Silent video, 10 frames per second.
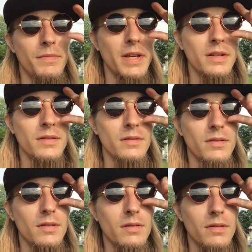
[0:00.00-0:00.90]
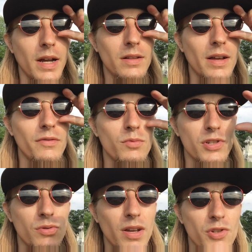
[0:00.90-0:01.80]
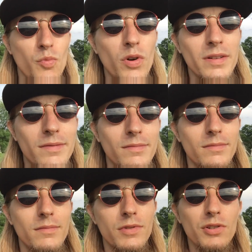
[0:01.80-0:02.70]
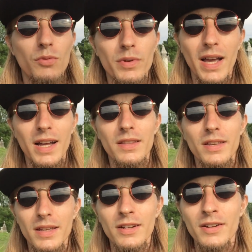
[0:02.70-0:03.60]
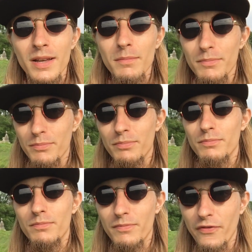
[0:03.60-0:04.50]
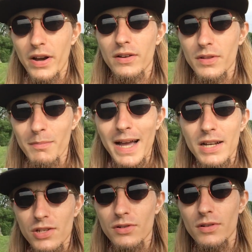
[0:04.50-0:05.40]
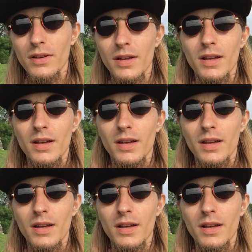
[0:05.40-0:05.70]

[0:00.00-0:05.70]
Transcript: and nine eleven was two thousand one, so we had the internet fairly mastered